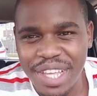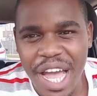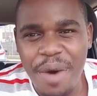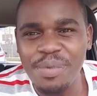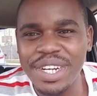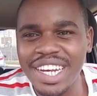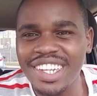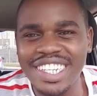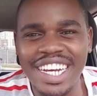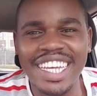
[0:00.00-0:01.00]
I'm really,
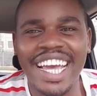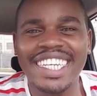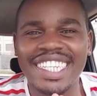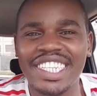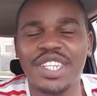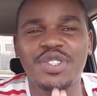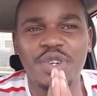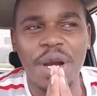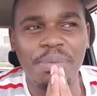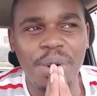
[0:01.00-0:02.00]
really excited to talk
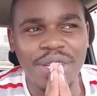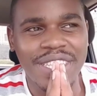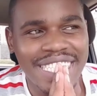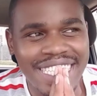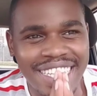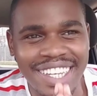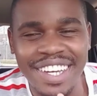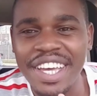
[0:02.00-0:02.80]
about this thing.